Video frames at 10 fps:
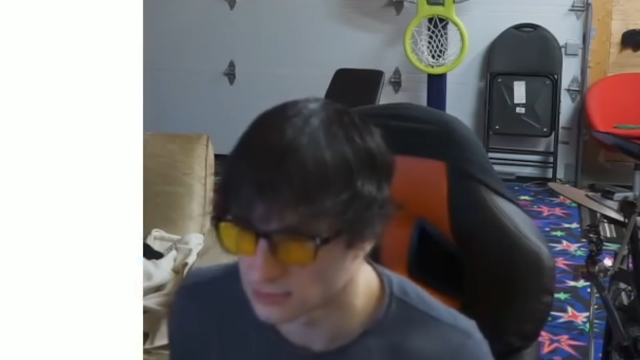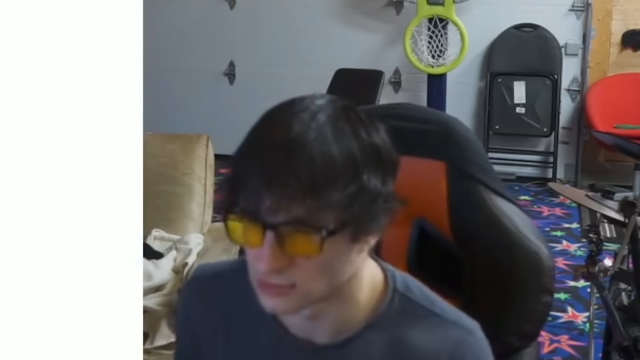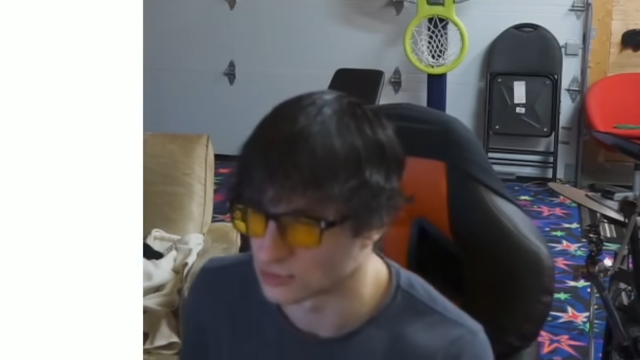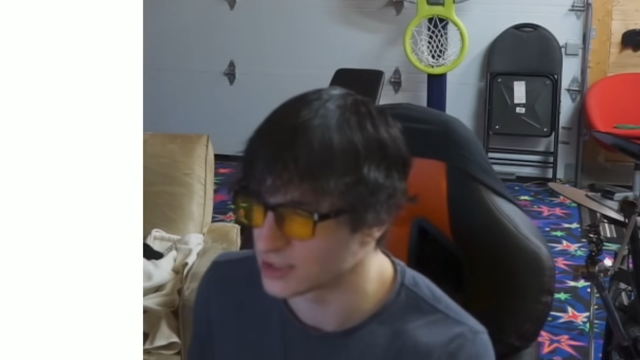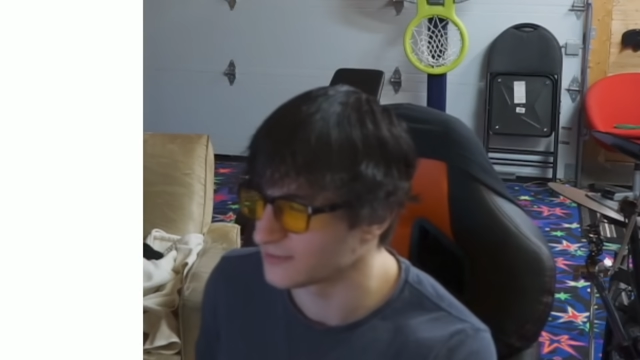
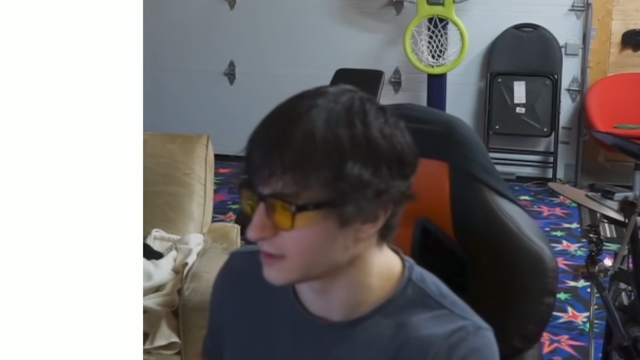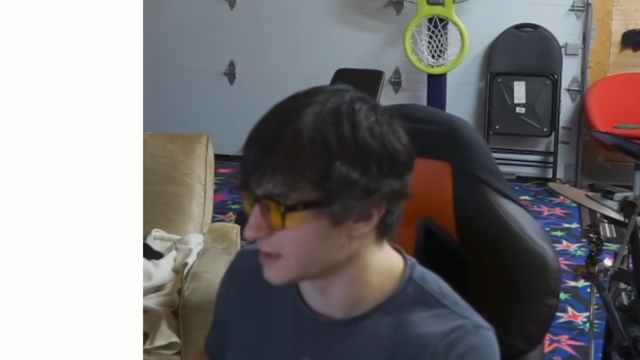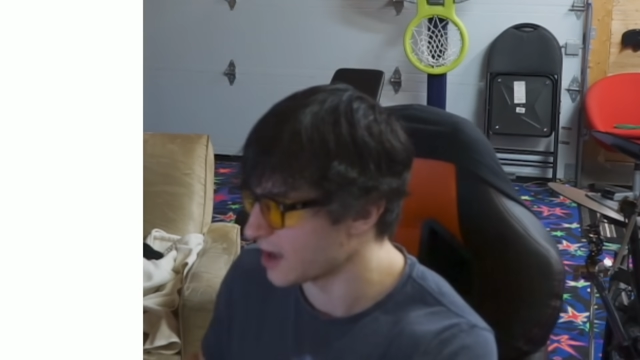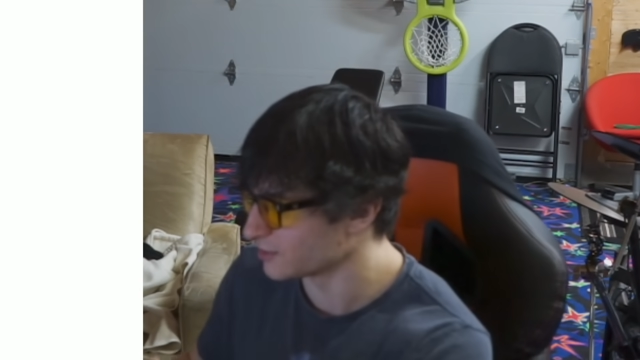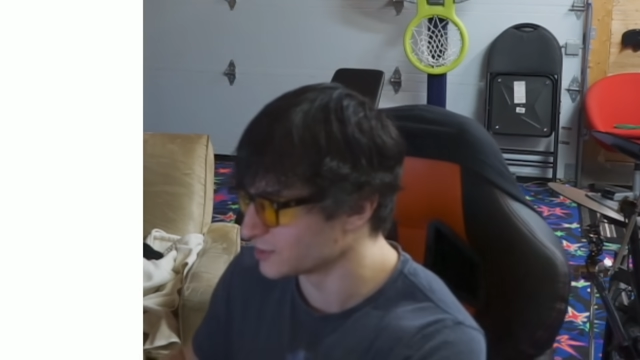Do they even
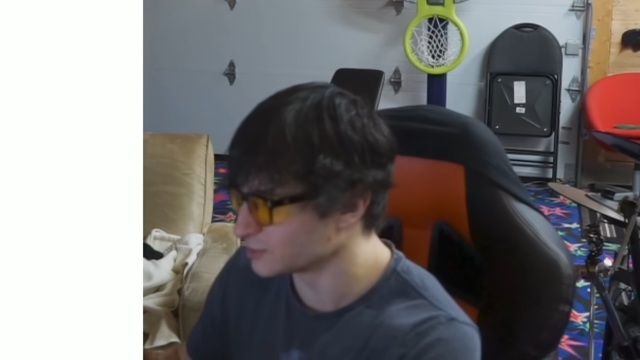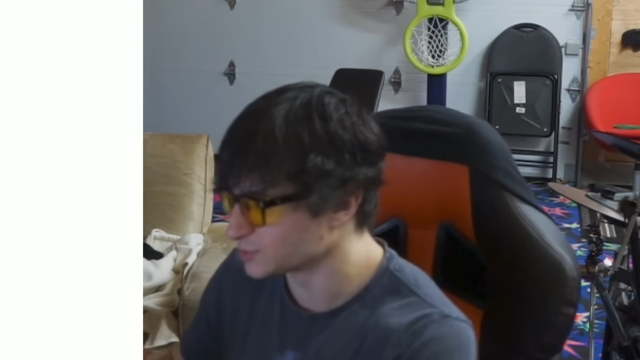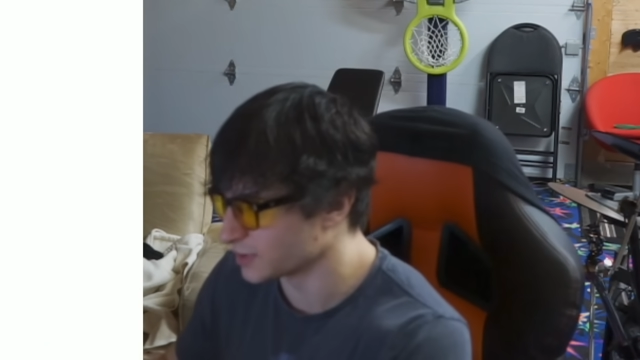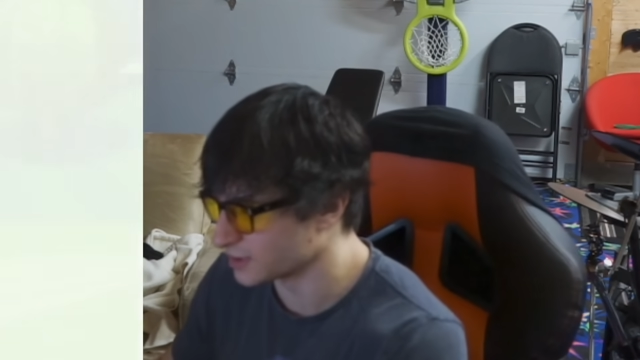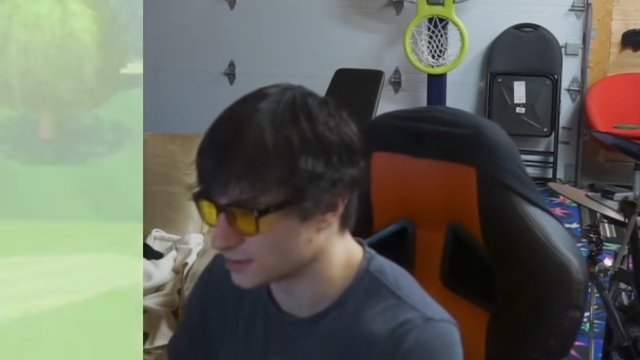allow you to use
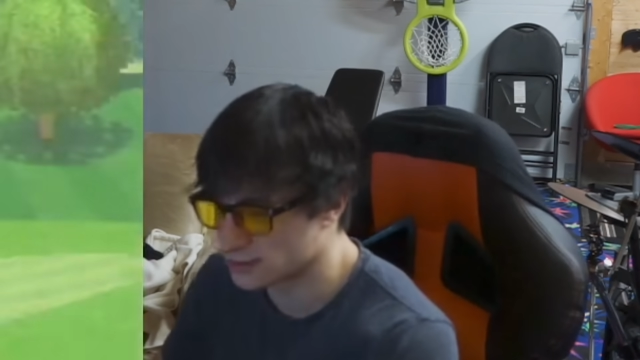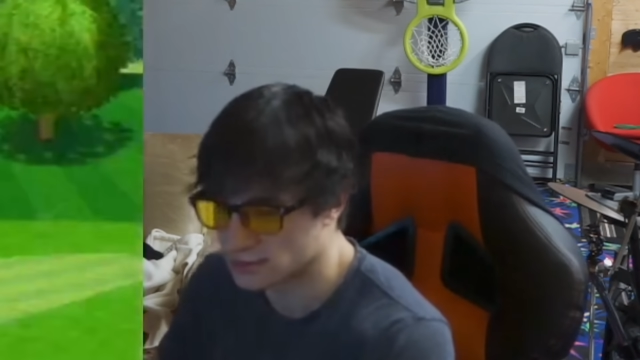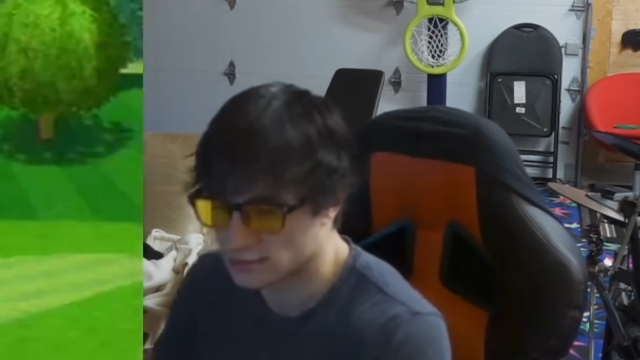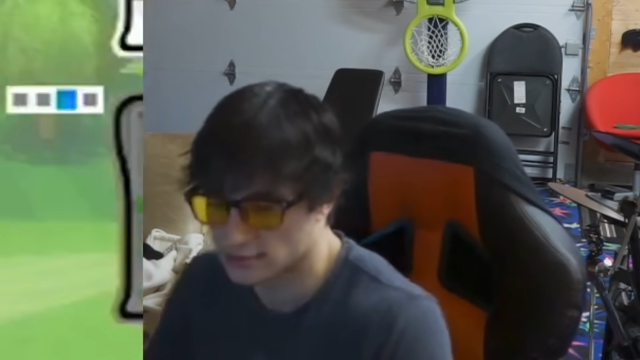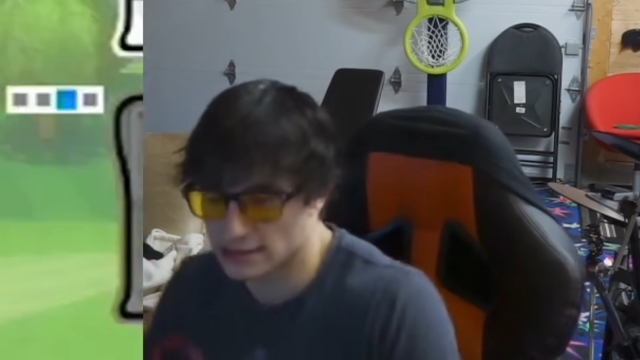putter?
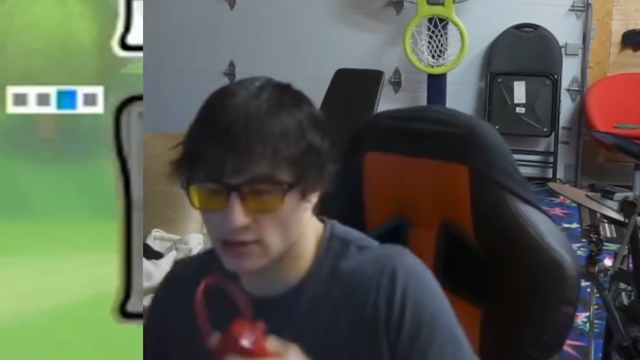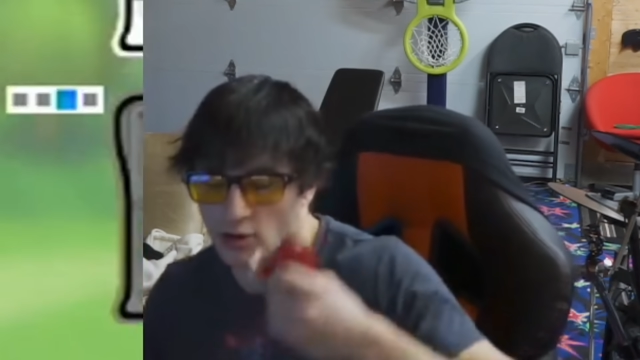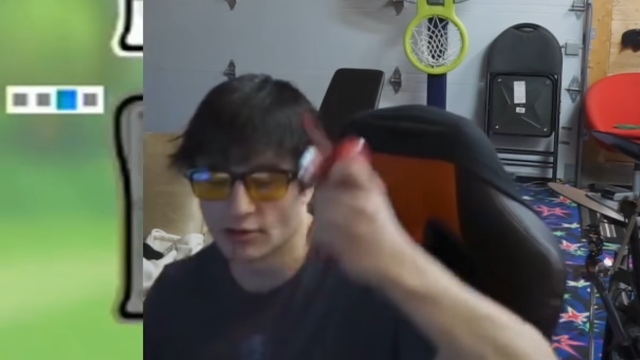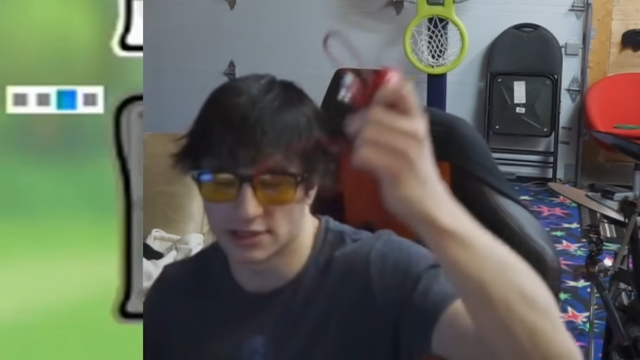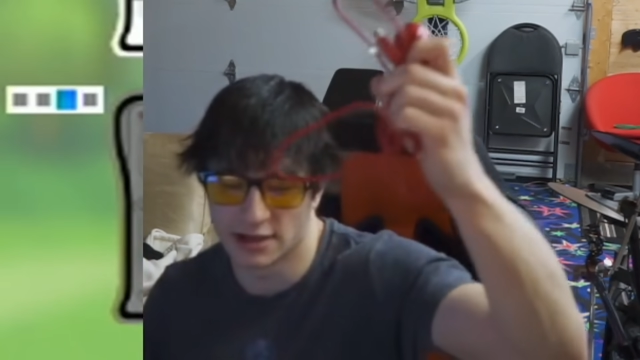Like,
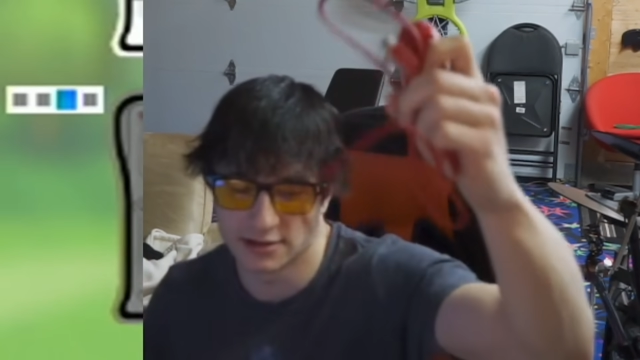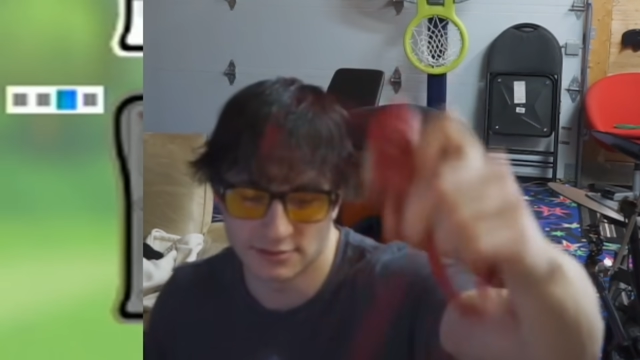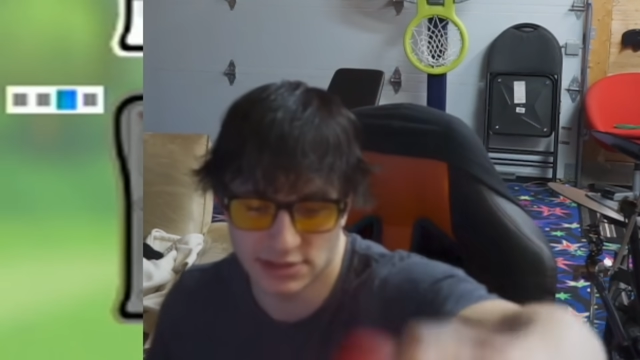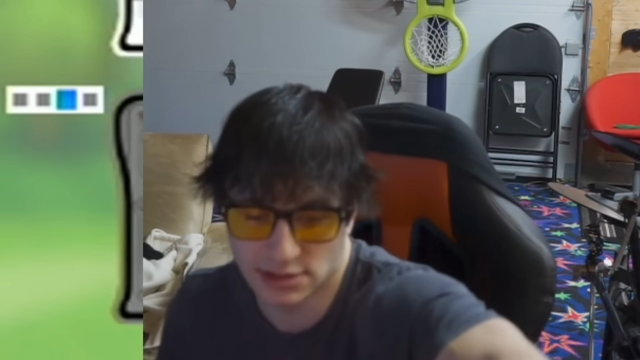all times?